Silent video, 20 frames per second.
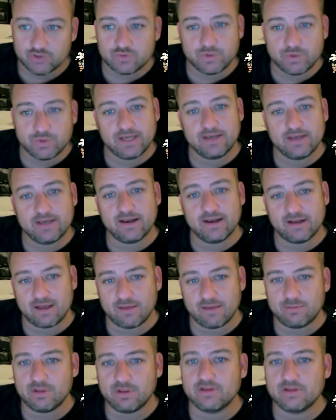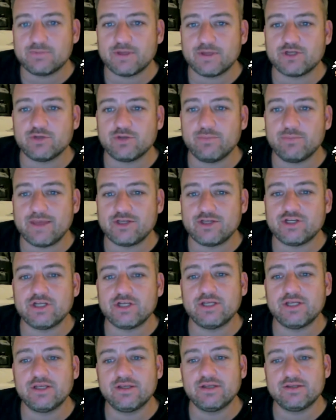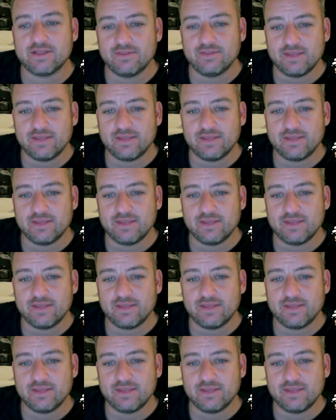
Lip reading: We did a couple of special mentions and